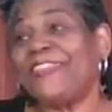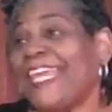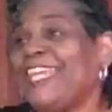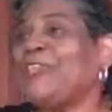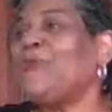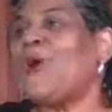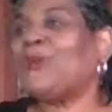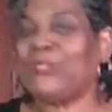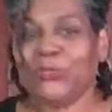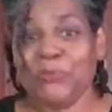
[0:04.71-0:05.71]
Thank you all
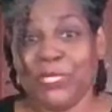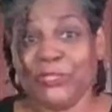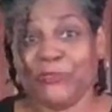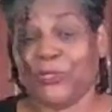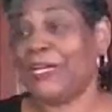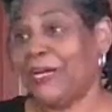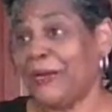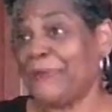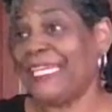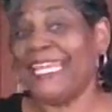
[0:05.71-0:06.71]
so much for
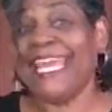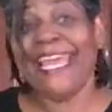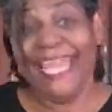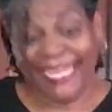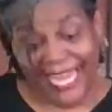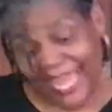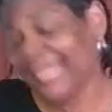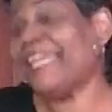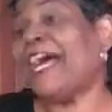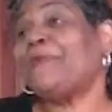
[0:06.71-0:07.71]
coming and
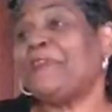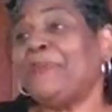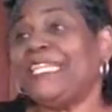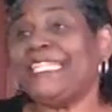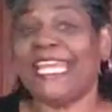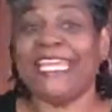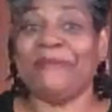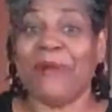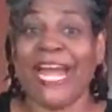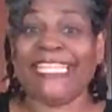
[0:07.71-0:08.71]
hanging out with me today
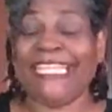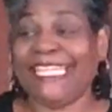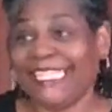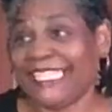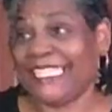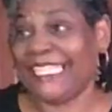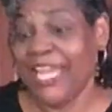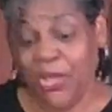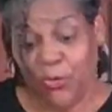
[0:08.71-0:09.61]
in my kitchen.